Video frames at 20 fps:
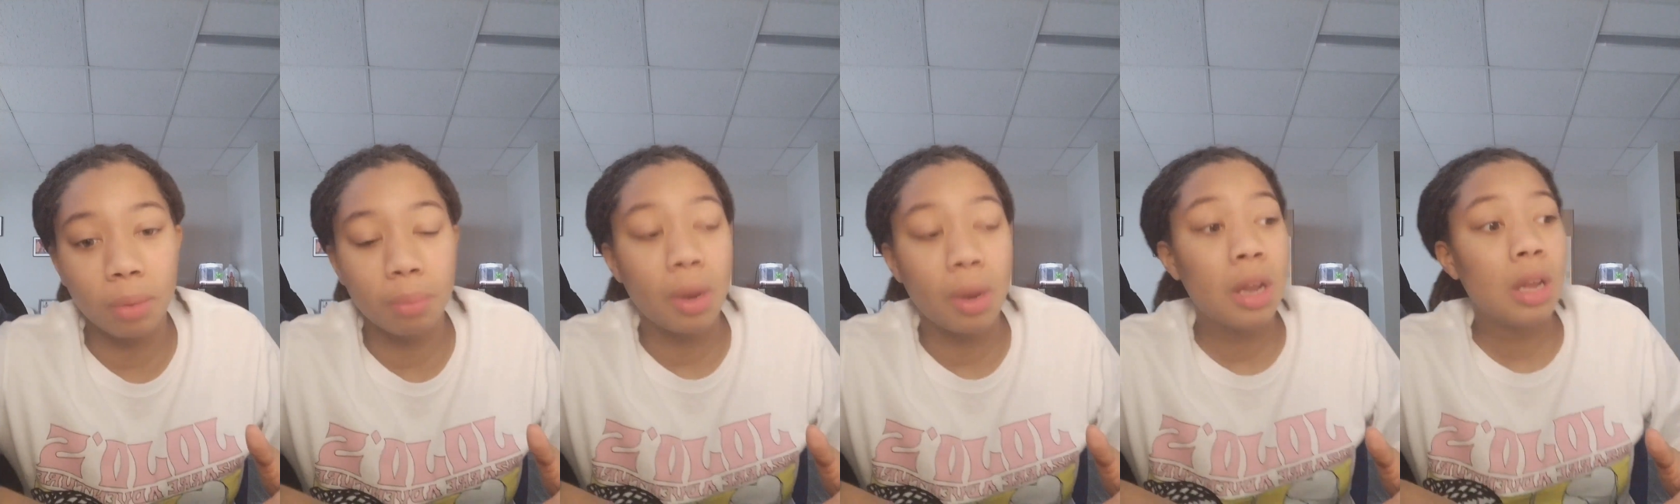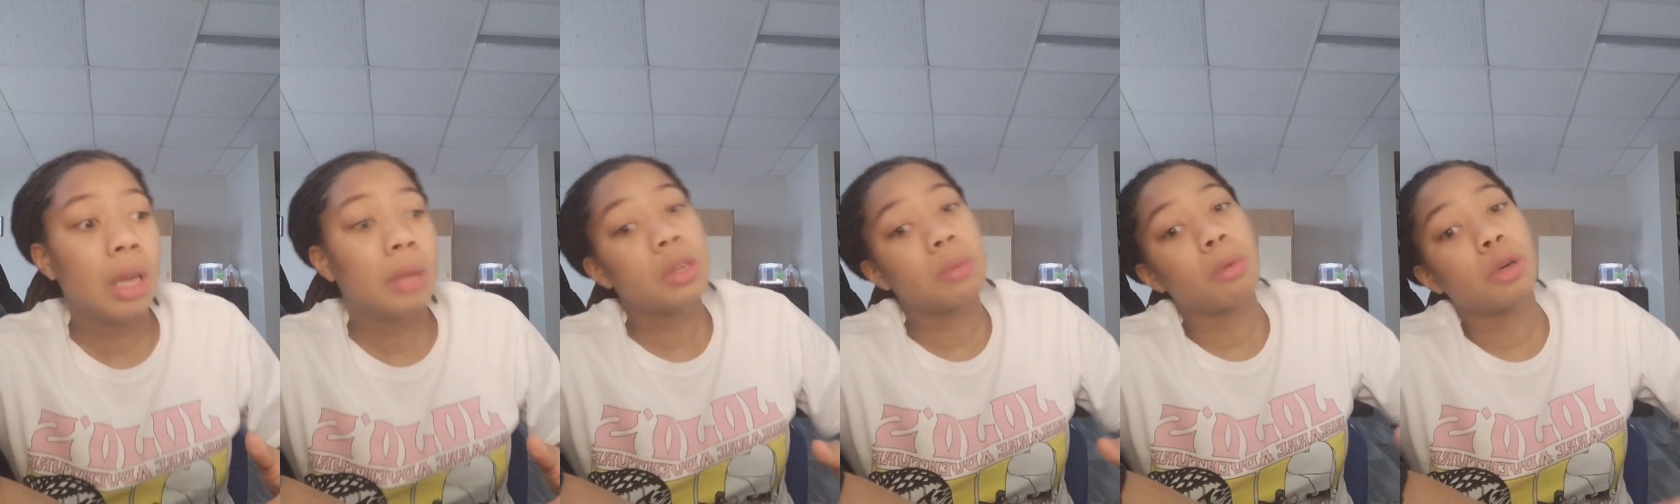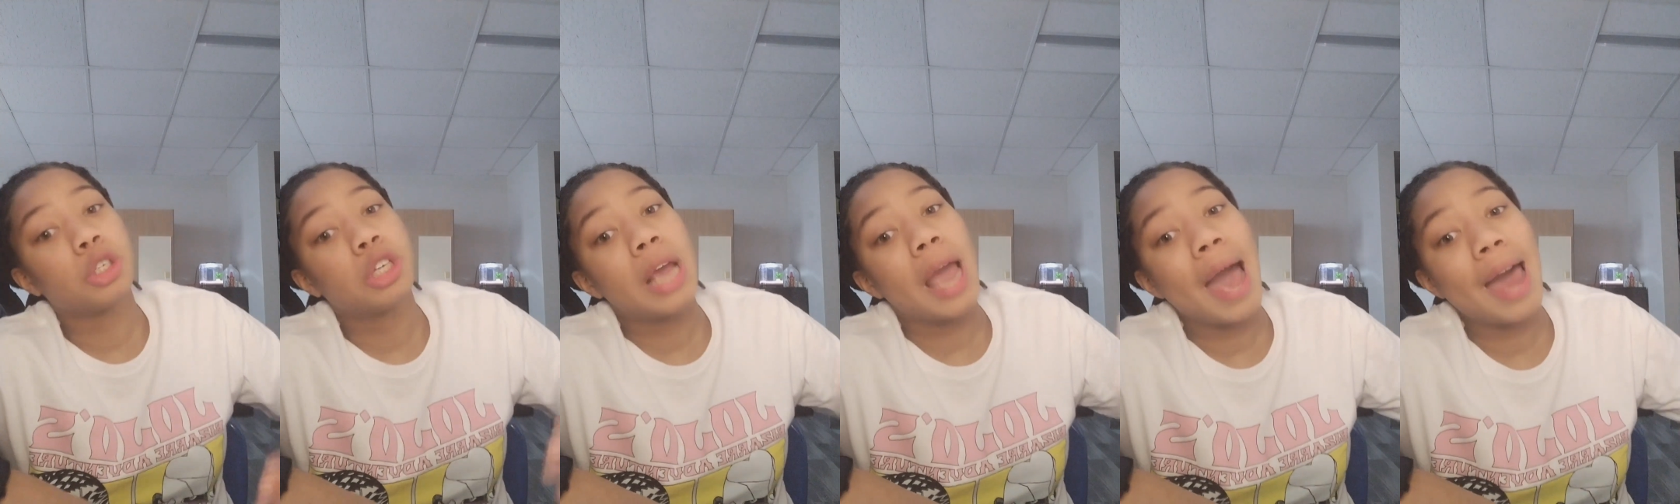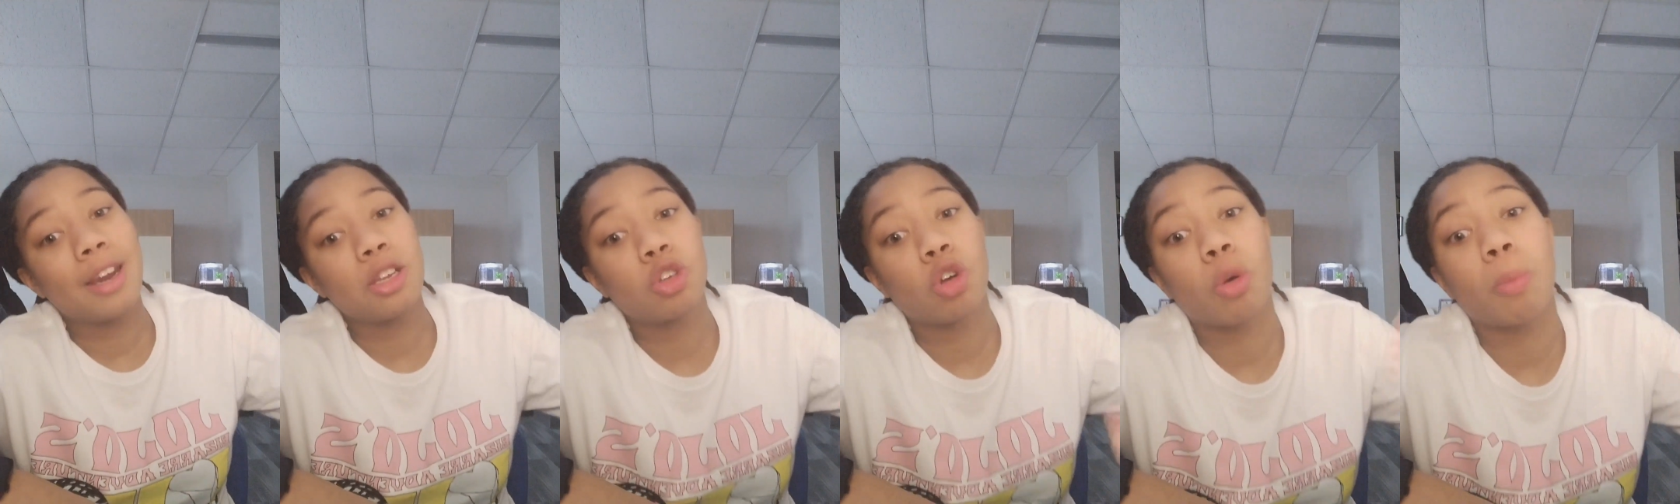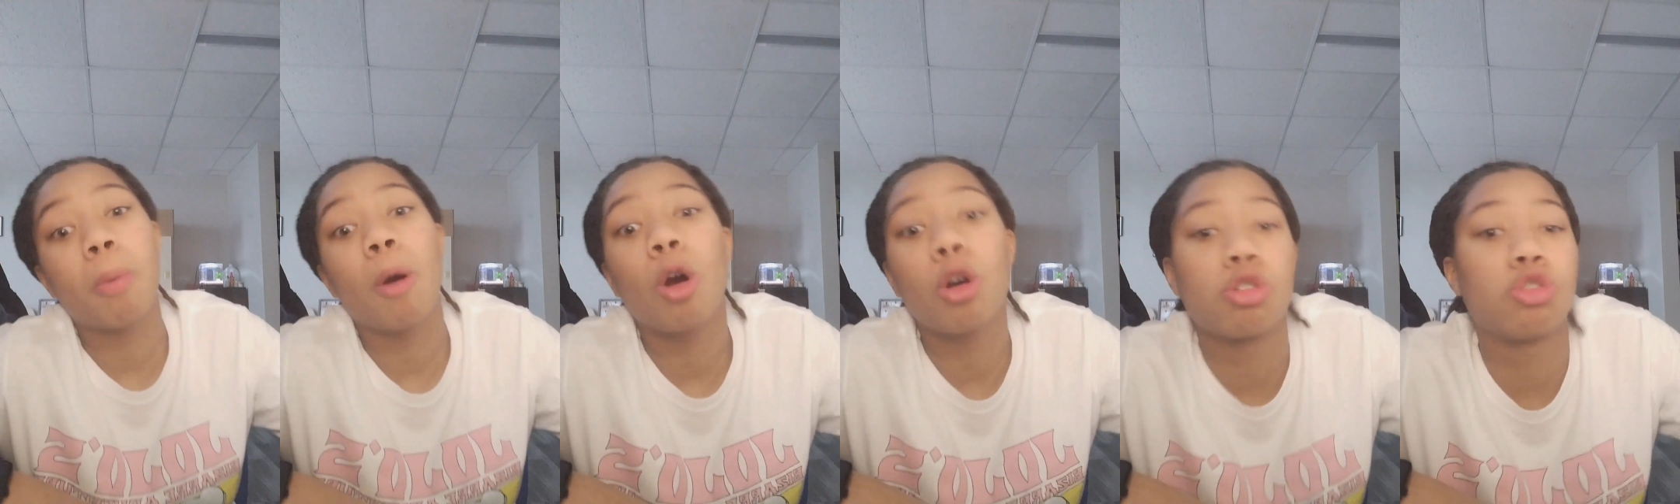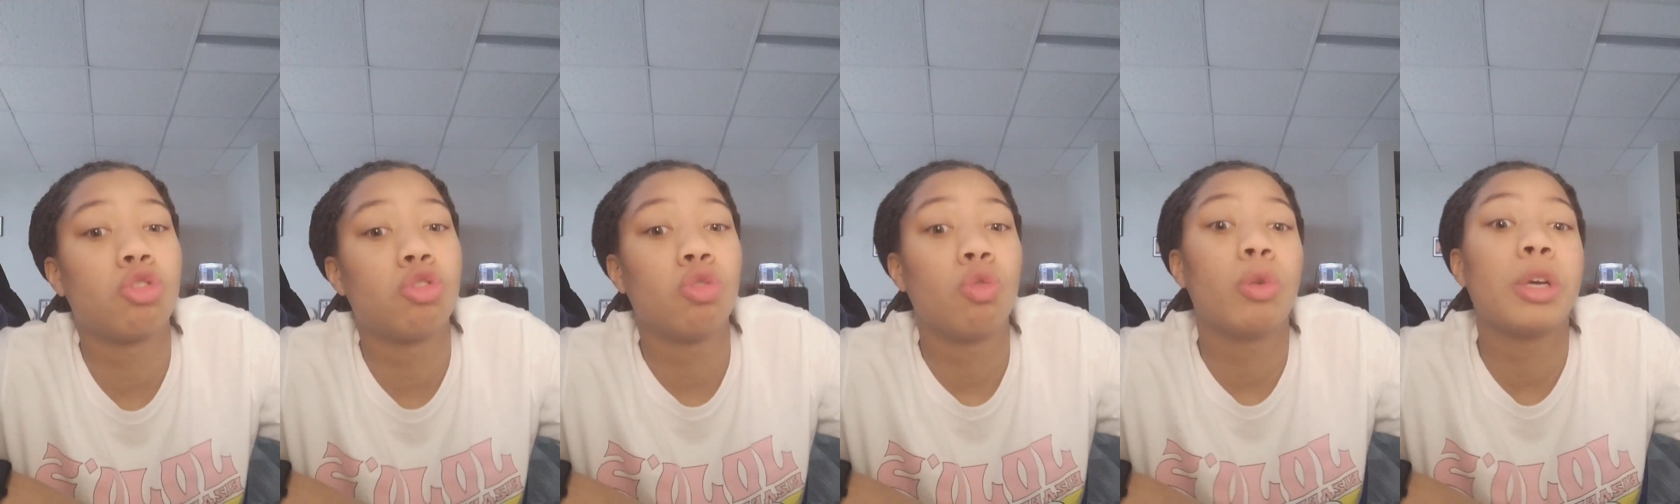I'm talking about she adds her personal